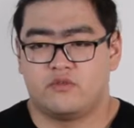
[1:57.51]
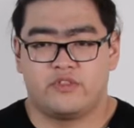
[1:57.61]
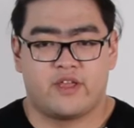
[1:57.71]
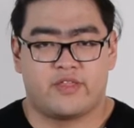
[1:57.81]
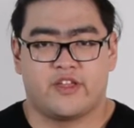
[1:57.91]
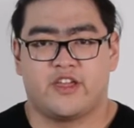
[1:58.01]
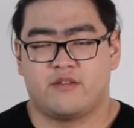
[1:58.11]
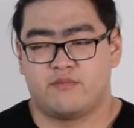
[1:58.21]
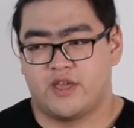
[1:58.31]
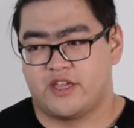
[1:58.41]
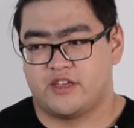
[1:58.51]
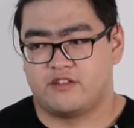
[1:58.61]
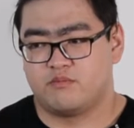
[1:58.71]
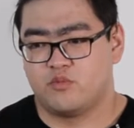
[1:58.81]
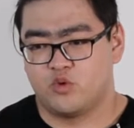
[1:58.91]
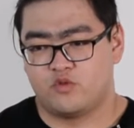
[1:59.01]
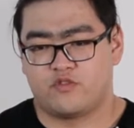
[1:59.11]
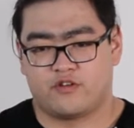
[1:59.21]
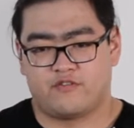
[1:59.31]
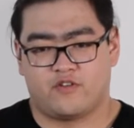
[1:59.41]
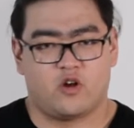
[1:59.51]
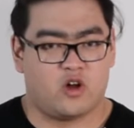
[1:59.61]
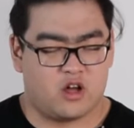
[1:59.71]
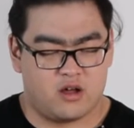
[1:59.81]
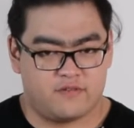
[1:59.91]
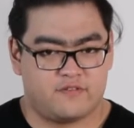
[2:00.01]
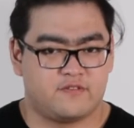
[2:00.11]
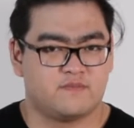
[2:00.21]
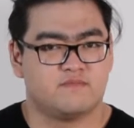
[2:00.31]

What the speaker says: nothing can make it move or fall off.